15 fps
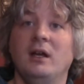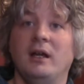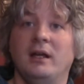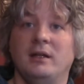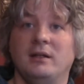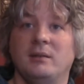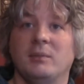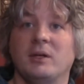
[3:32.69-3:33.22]

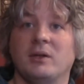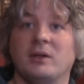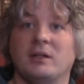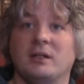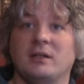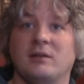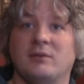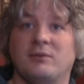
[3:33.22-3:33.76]
in the
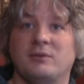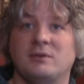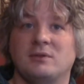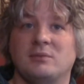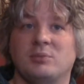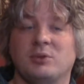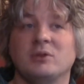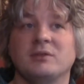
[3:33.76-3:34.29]
ability of
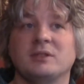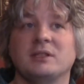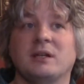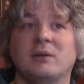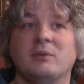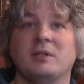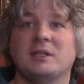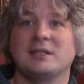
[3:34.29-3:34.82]
proving
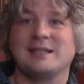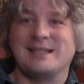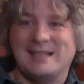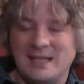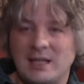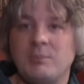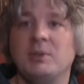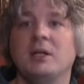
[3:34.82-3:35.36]
that we can
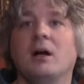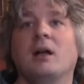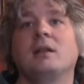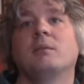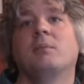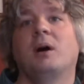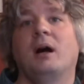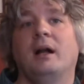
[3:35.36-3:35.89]
see beyond
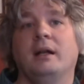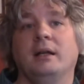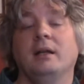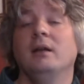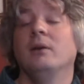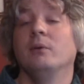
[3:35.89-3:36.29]
the body,